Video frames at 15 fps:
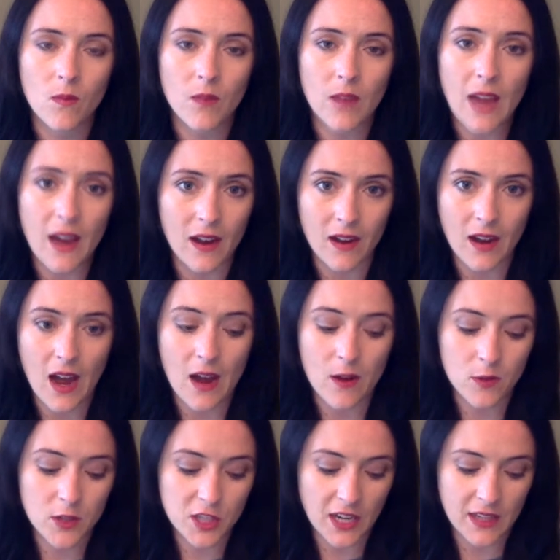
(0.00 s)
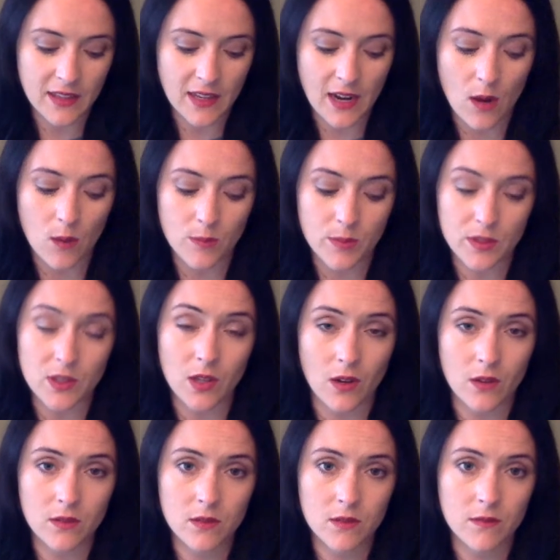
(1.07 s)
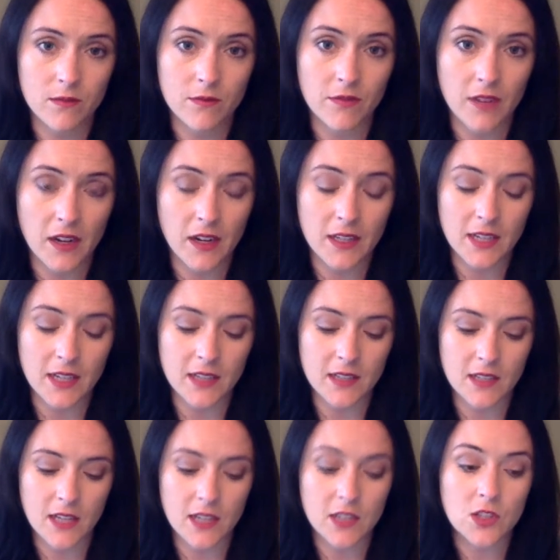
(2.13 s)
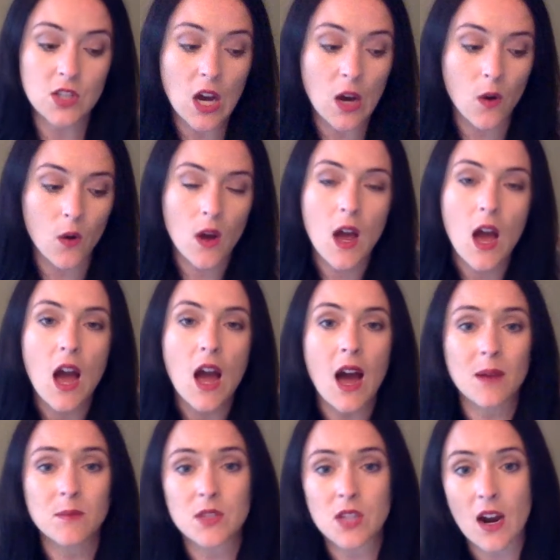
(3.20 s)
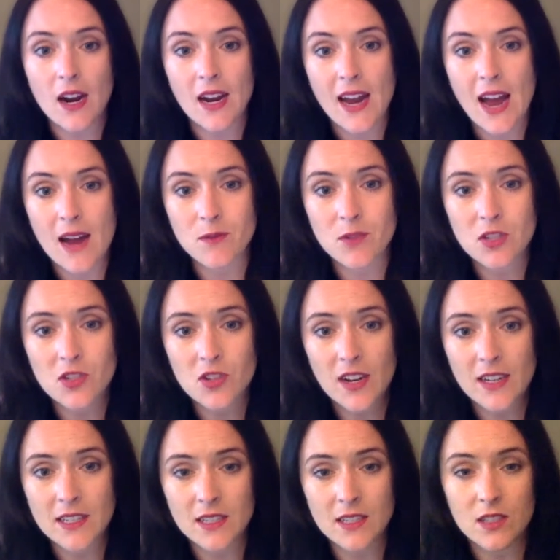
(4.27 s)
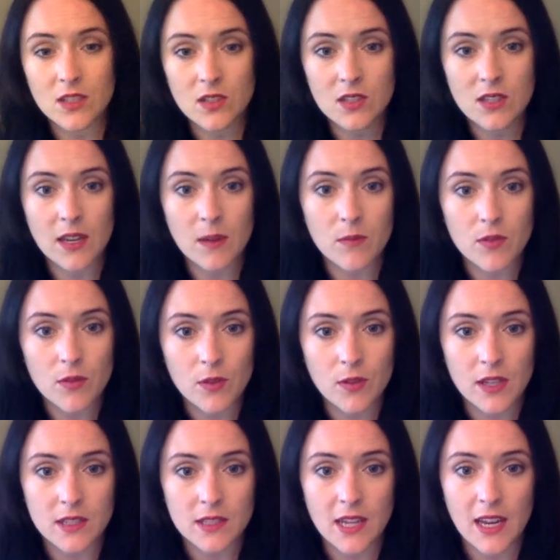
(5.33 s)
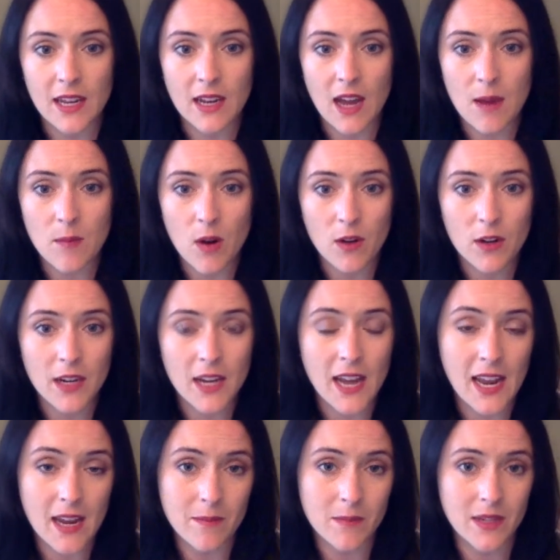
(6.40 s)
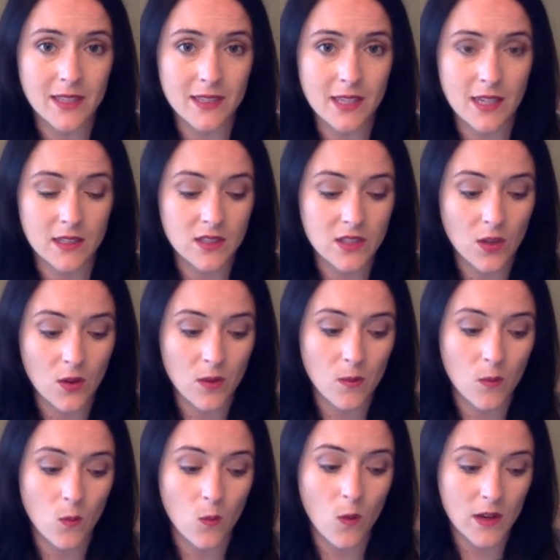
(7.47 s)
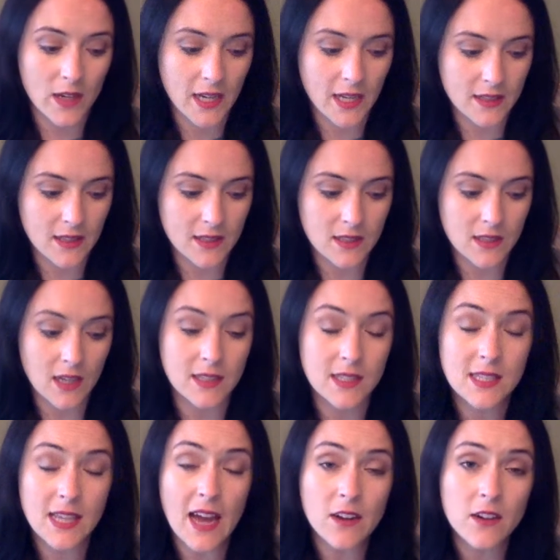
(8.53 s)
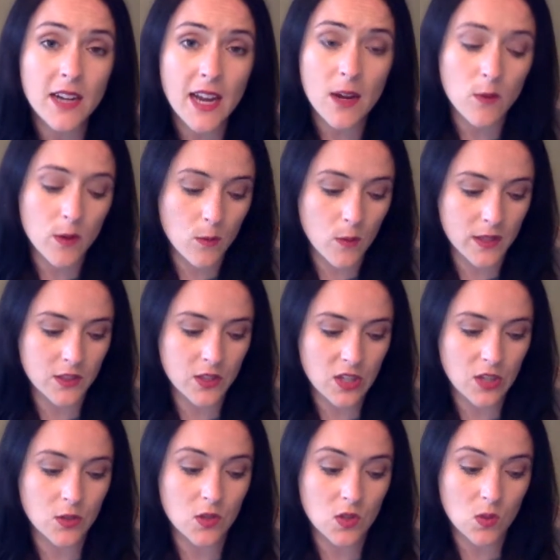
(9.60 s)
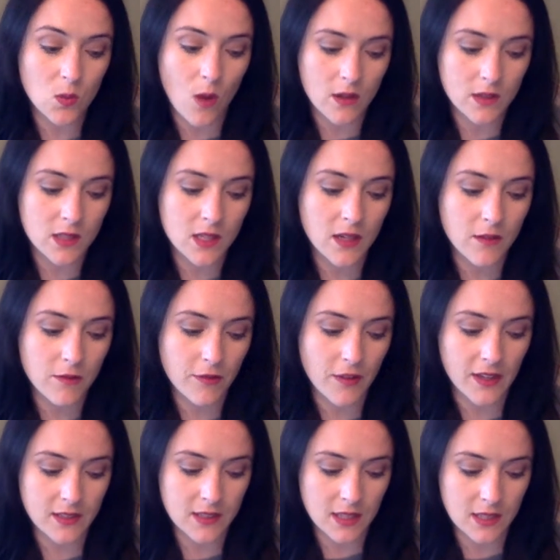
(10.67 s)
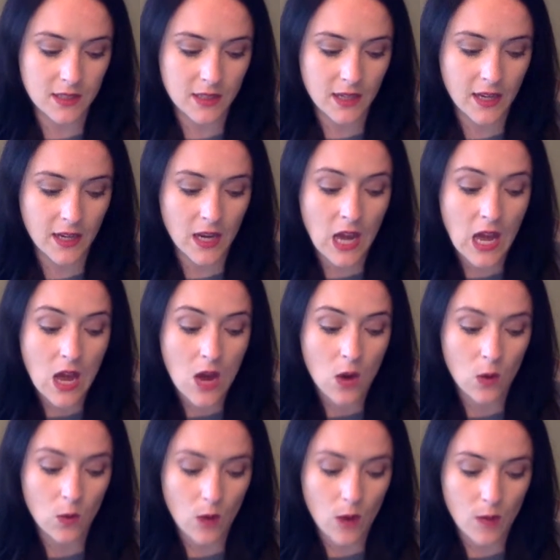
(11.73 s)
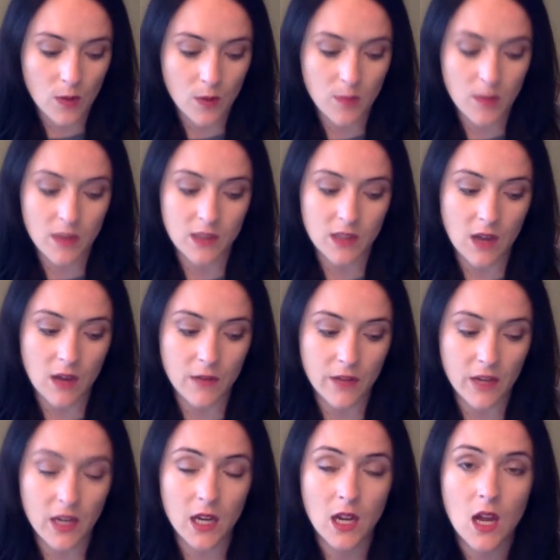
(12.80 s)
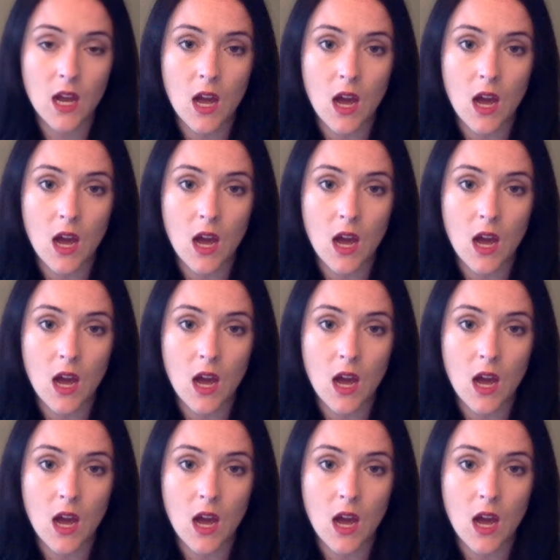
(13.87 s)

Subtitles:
Yeah, I would check that out. Basalt. Very tasty. So, I'm sorry, I'm just trying to skim through this, and I'm already 8 minutes in, so I want to get this done. Saturday, we went to Swanson, Franciscan, Robert Mondavi.